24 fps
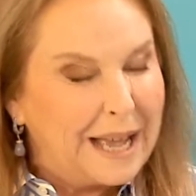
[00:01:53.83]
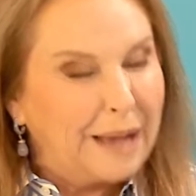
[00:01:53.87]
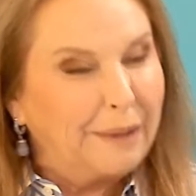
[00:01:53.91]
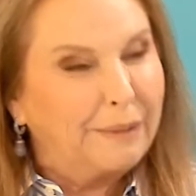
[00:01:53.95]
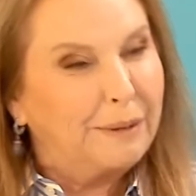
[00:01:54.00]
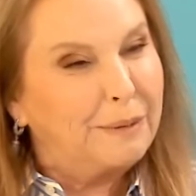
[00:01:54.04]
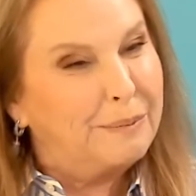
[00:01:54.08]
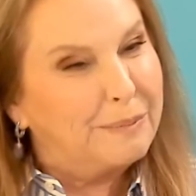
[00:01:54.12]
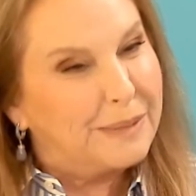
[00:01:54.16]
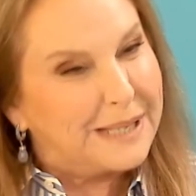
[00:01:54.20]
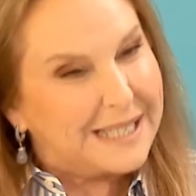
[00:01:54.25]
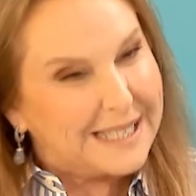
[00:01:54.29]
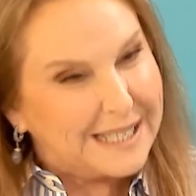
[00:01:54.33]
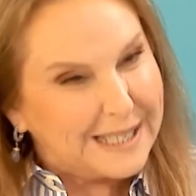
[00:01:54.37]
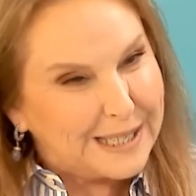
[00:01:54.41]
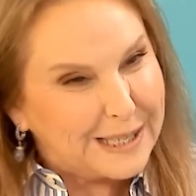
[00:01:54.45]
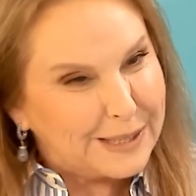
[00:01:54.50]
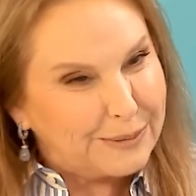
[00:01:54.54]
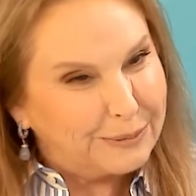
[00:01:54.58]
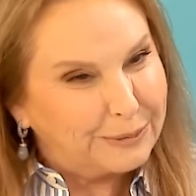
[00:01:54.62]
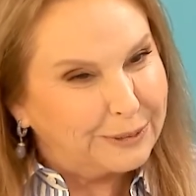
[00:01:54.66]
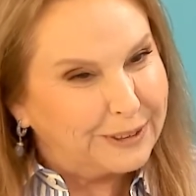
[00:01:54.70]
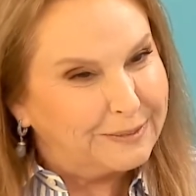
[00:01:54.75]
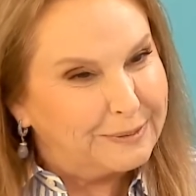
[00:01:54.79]
I'm a
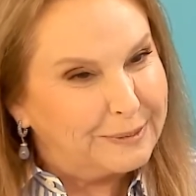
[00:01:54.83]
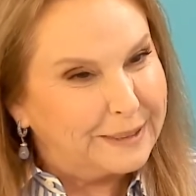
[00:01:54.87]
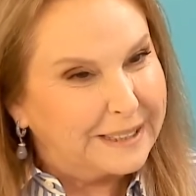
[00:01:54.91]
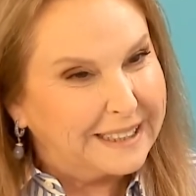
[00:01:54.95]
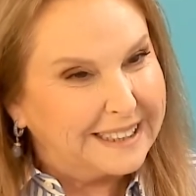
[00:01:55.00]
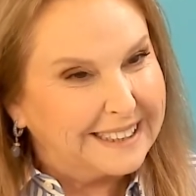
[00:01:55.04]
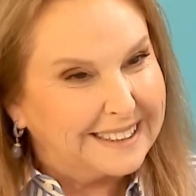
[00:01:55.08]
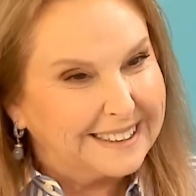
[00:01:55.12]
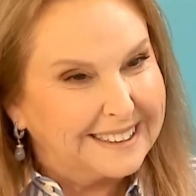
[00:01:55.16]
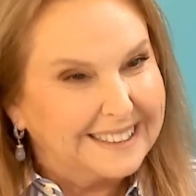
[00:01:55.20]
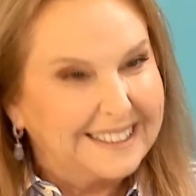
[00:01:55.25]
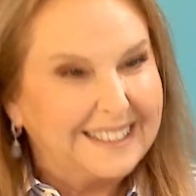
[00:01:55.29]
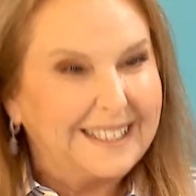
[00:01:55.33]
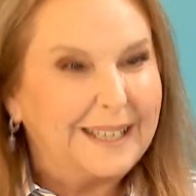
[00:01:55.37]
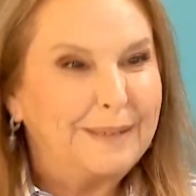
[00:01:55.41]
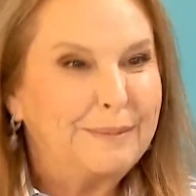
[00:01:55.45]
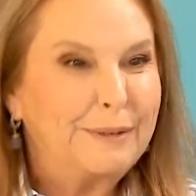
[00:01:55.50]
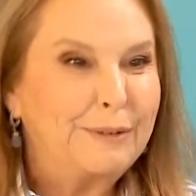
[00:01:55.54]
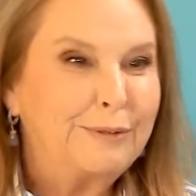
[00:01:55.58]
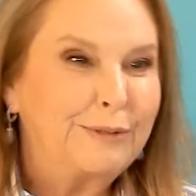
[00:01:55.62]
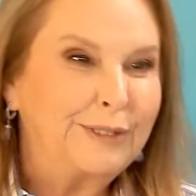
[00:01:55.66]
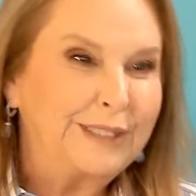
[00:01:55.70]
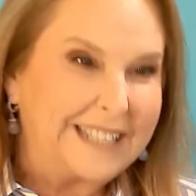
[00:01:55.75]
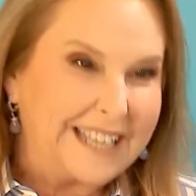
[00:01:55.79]
businesswoman, I'm
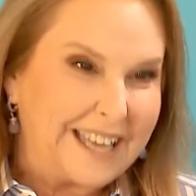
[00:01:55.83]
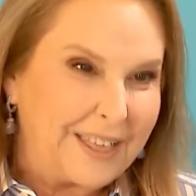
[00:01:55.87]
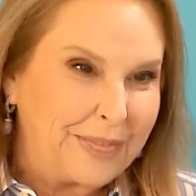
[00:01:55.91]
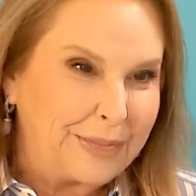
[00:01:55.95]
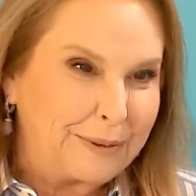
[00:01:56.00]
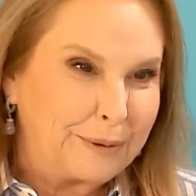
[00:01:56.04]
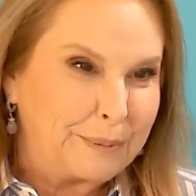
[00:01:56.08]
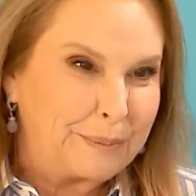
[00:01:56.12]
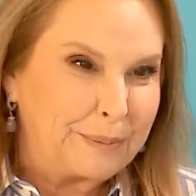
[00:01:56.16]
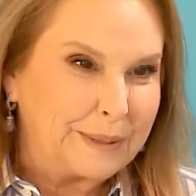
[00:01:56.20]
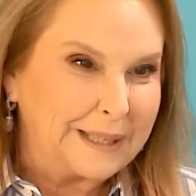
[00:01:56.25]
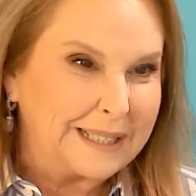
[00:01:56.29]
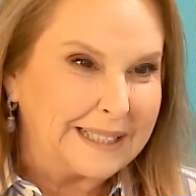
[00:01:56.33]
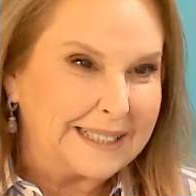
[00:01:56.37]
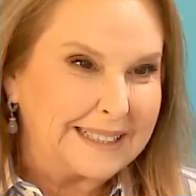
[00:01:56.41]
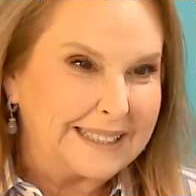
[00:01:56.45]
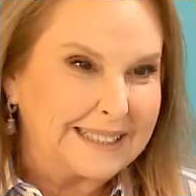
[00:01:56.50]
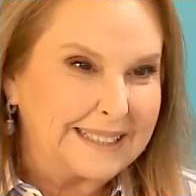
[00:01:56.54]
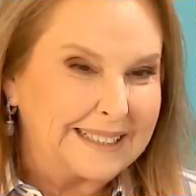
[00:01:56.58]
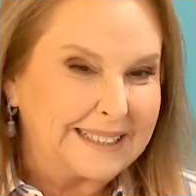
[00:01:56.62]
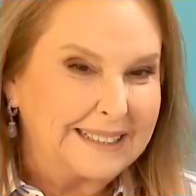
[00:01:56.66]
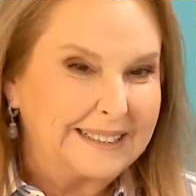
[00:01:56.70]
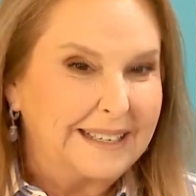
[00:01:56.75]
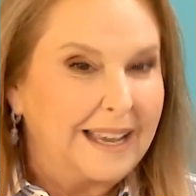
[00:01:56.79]
a
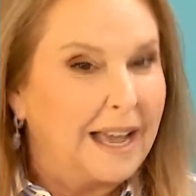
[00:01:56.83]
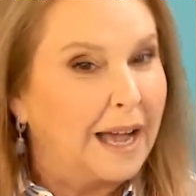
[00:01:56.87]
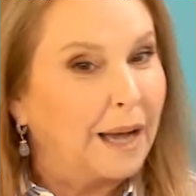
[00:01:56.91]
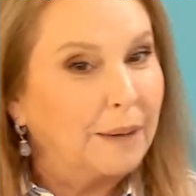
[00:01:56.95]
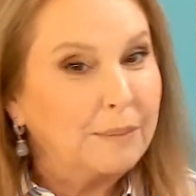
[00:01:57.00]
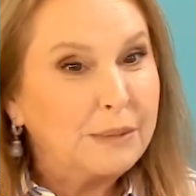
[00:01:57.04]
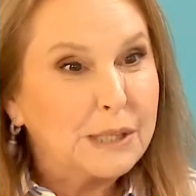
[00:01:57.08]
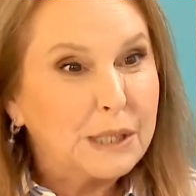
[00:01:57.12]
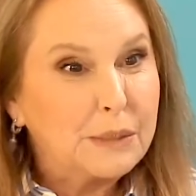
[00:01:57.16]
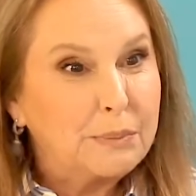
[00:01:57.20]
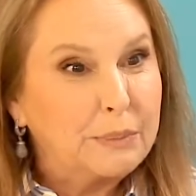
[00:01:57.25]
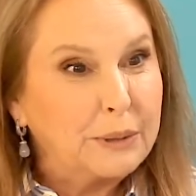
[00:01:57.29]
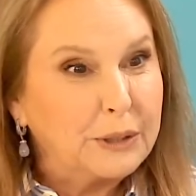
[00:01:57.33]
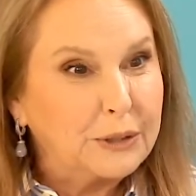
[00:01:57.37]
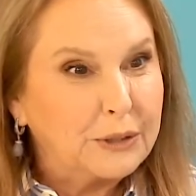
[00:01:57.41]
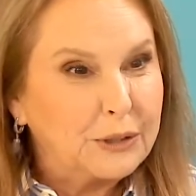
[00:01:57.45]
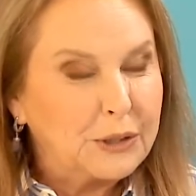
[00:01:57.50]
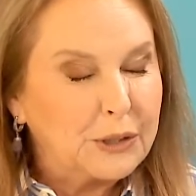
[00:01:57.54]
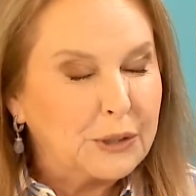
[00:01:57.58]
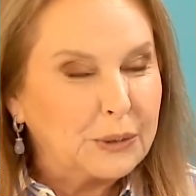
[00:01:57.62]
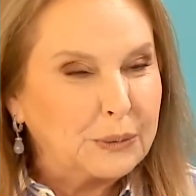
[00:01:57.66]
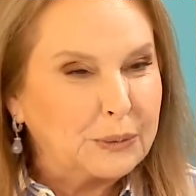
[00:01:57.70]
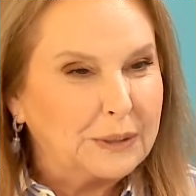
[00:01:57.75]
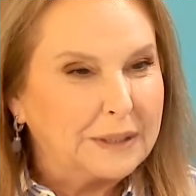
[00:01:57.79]
philanthropist, I'm
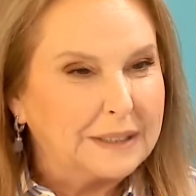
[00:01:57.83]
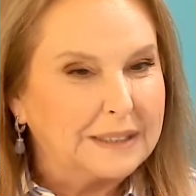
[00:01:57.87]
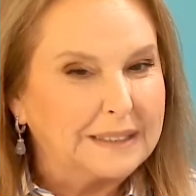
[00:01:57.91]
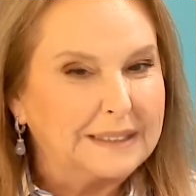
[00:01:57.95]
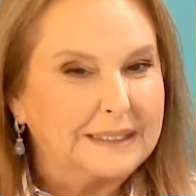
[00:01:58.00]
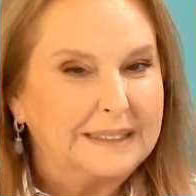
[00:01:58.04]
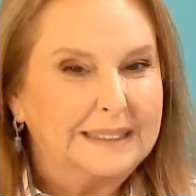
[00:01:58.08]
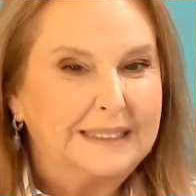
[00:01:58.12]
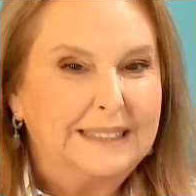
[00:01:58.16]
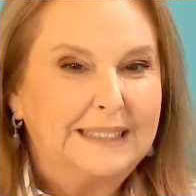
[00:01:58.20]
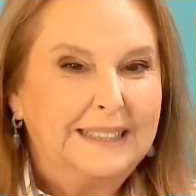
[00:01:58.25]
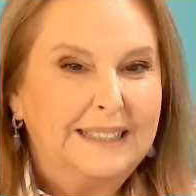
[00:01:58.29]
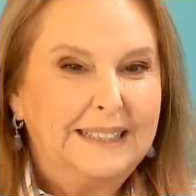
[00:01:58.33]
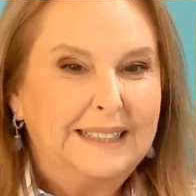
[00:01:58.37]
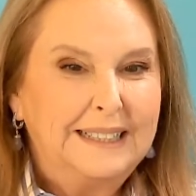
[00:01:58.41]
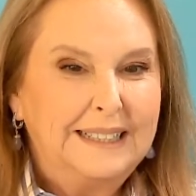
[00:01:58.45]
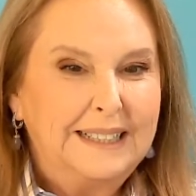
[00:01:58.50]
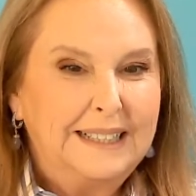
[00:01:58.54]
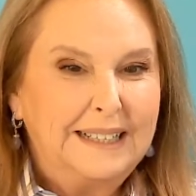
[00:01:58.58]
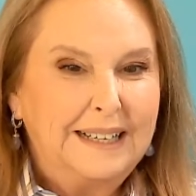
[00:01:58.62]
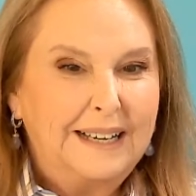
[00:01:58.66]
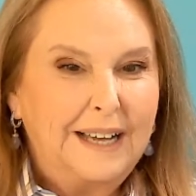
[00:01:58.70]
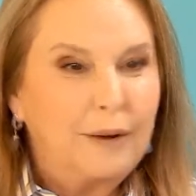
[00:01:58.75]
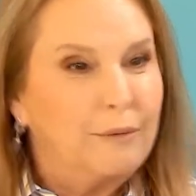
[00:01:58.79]
spiritual,
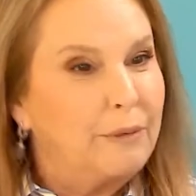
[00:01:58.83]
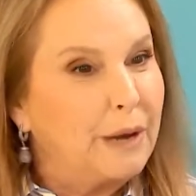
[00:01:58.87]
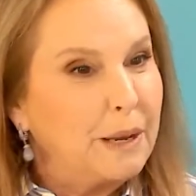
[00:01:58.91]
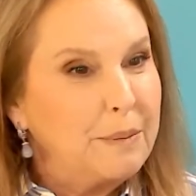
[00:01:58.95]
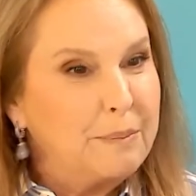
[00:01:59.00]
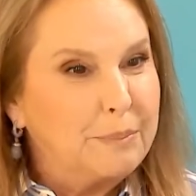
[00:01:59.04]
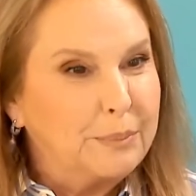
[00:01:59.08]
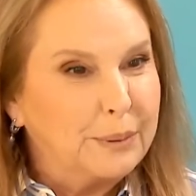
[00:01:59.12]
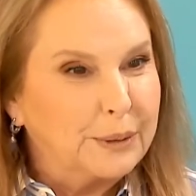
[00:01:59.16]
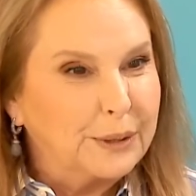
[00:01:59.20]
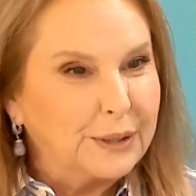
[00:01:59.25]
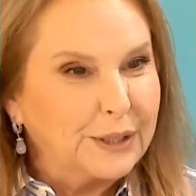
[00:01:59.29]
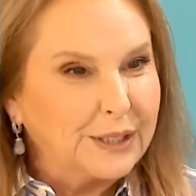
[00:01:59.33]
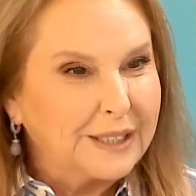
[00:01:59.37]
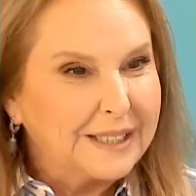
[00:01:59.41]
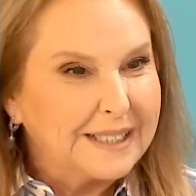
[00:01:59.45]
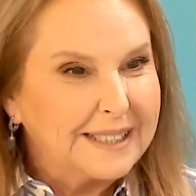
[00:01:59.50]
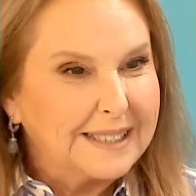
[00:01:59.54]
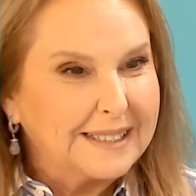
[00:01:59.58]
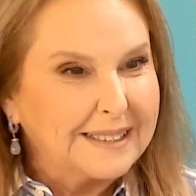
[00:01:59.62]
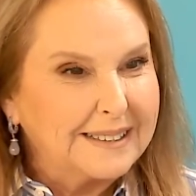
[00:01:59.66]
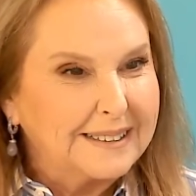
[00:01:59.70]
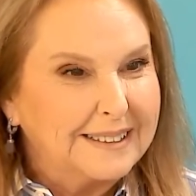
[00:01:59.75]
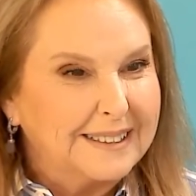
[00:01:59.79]
I write
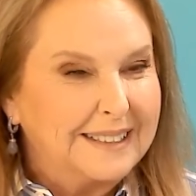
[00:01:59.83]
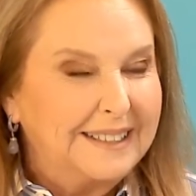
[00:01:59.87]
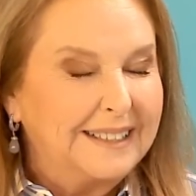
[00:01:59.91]
books.